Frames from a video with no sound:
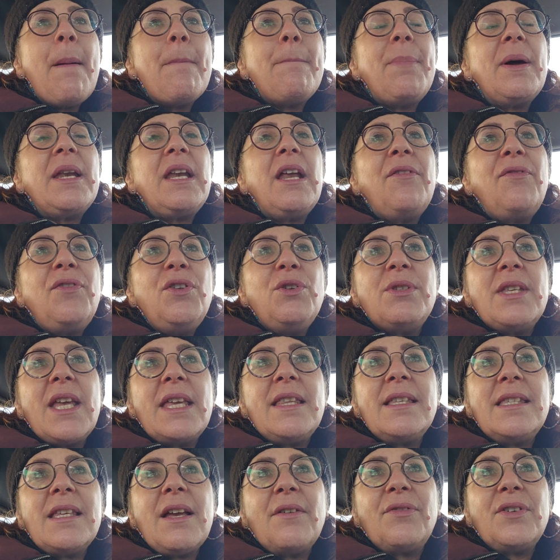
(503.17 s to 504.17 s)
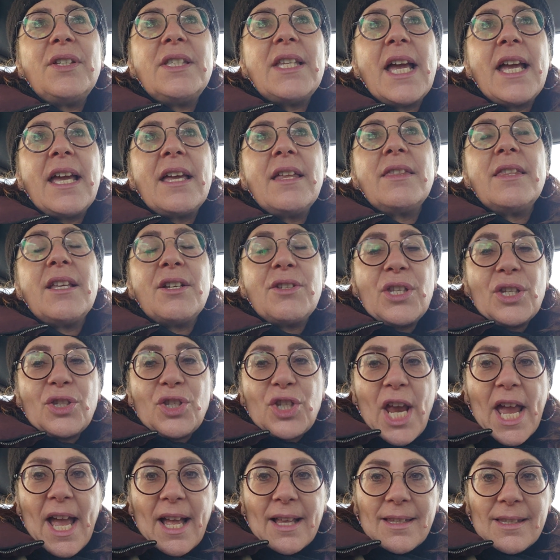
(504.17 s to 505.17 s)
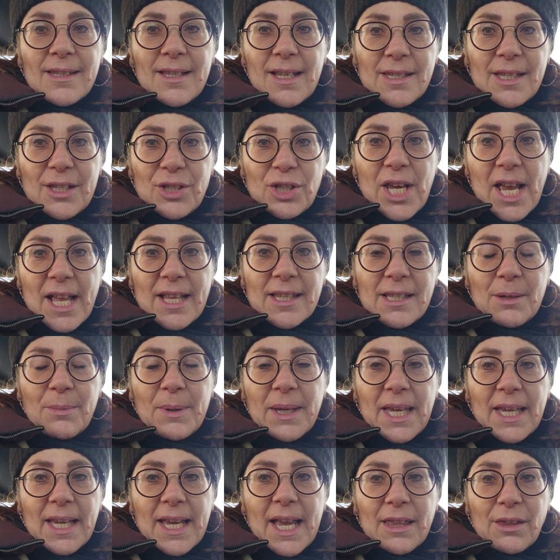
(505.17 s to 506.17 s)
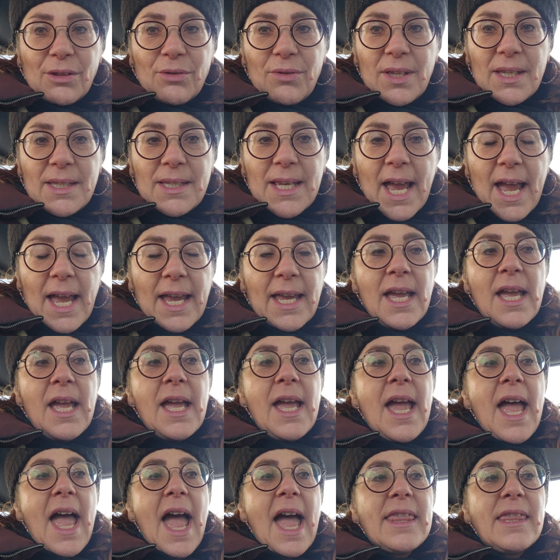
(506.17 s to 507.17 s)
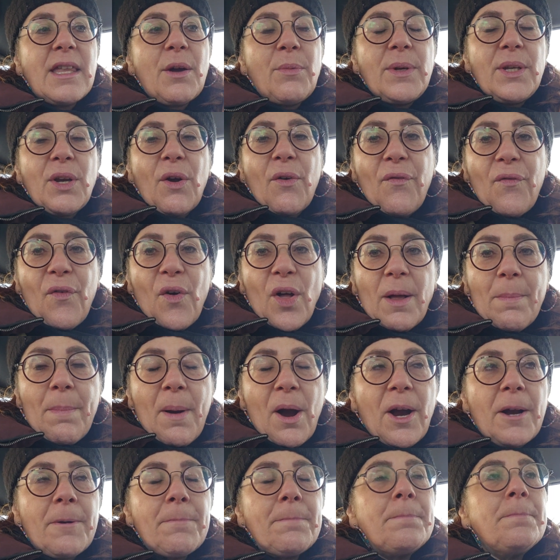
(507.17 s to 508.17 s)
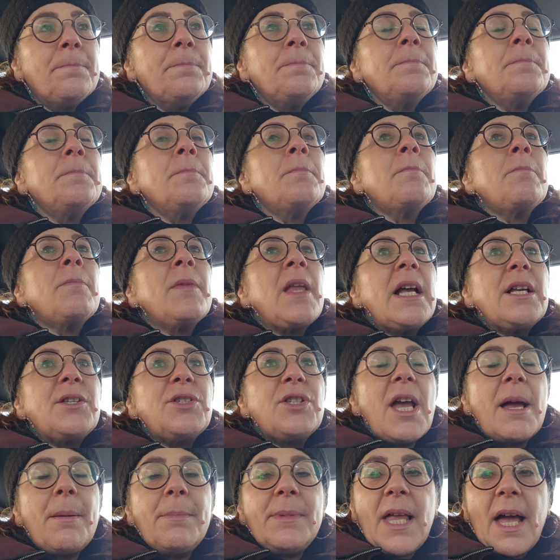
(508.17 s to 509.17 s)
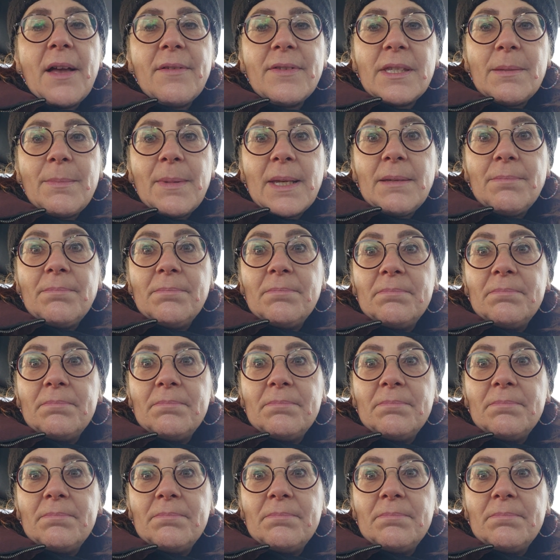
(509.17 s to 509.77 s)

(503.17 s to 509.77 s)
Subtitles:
But if you say this every day, there's a chance that we can get through the day and that we don't fall apart. Hashem loves me.